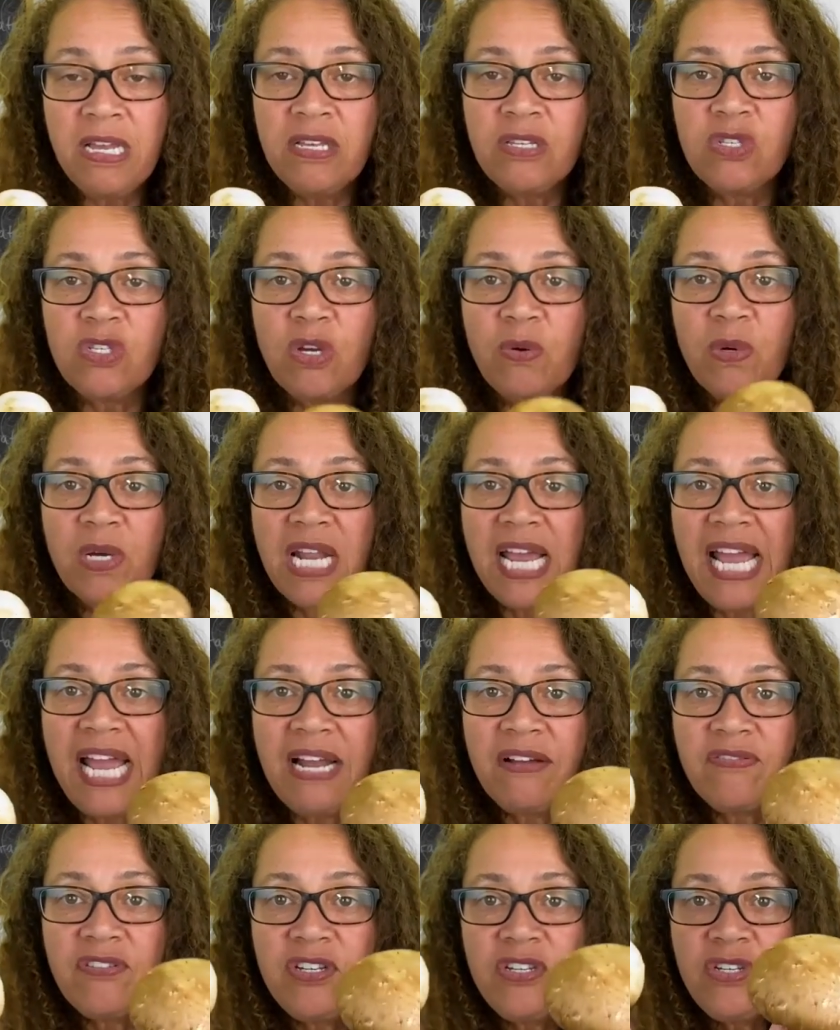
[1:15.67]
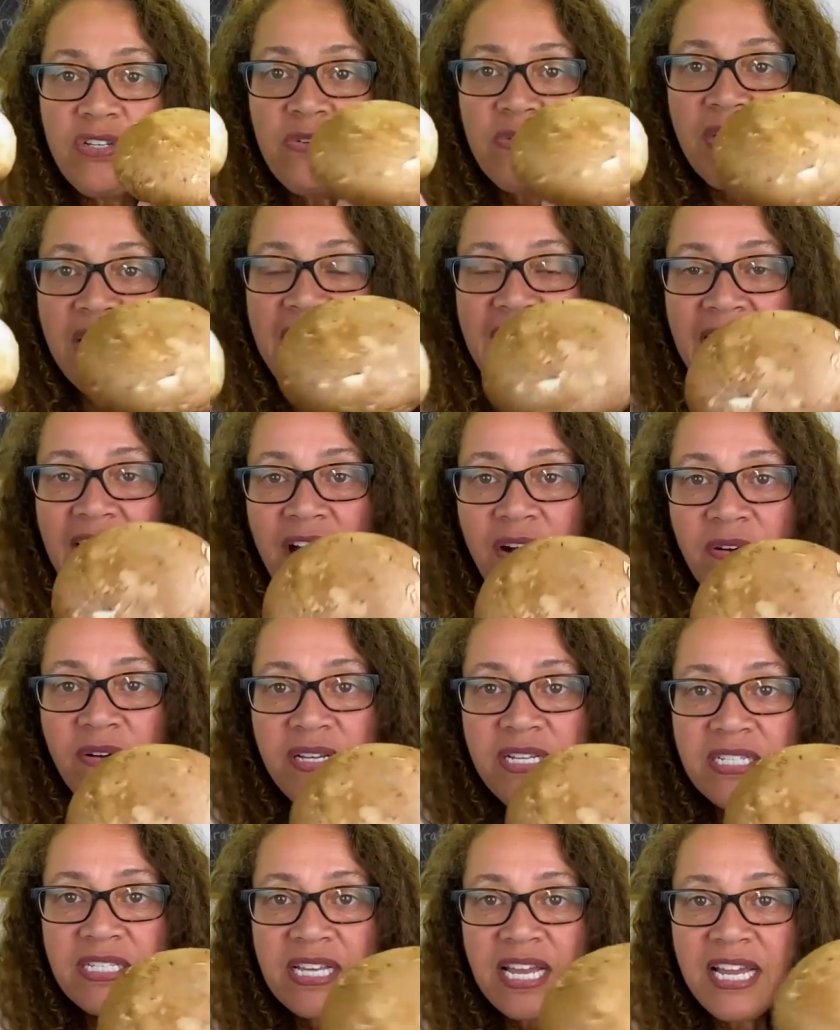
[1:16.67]
So what I have to do now
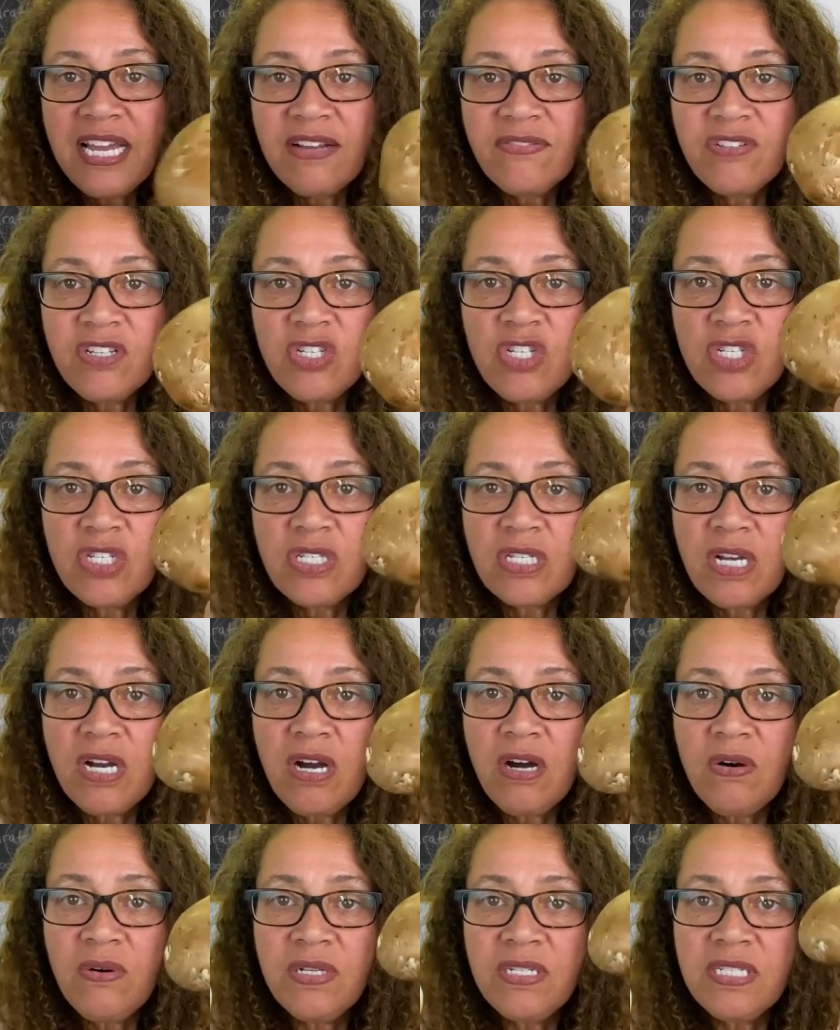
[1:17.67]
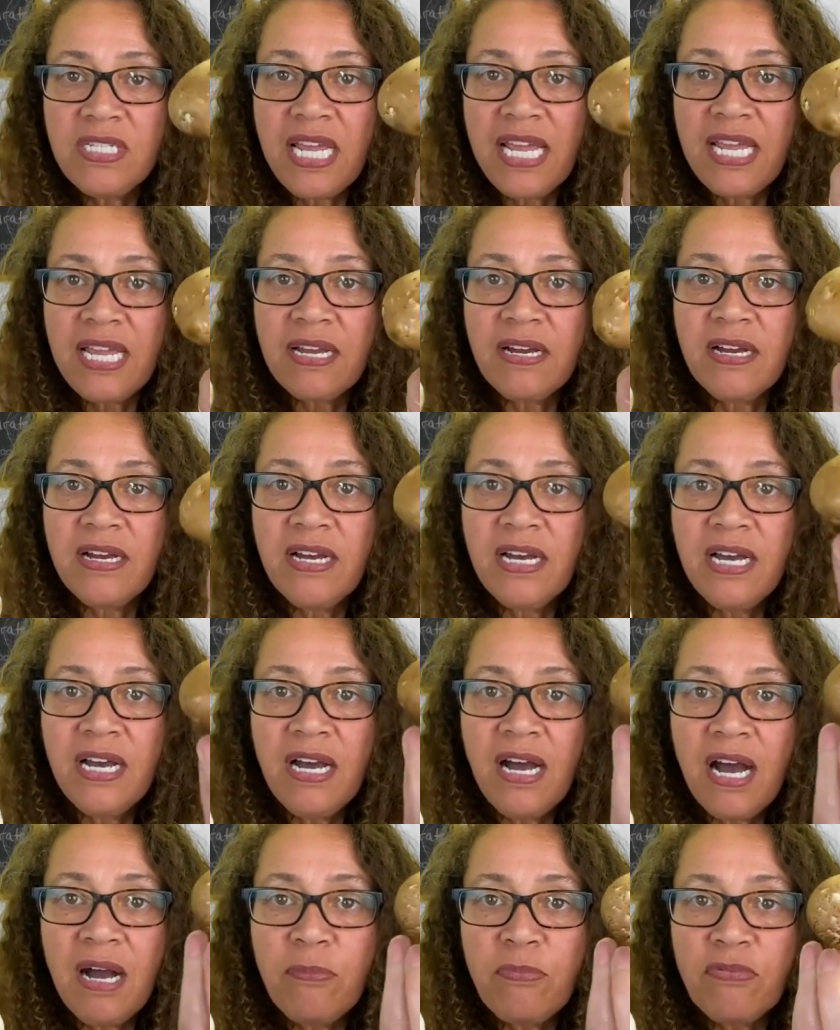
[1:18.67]
is I have to just go and take a
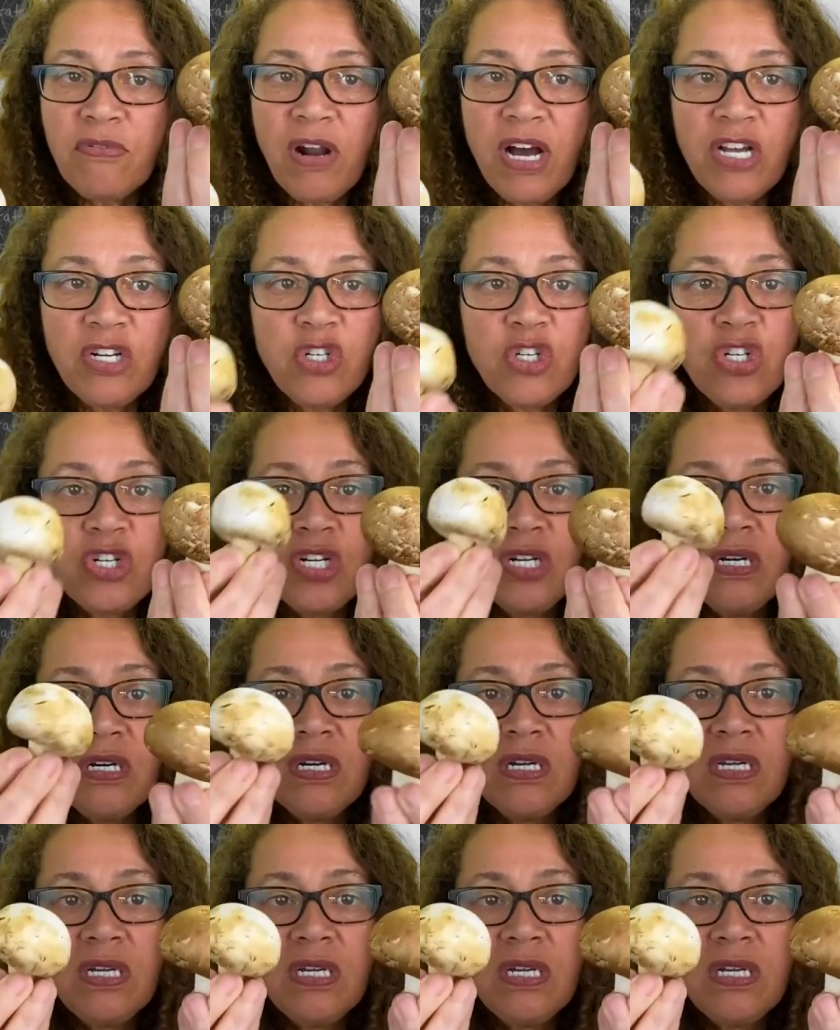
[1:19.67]
brush,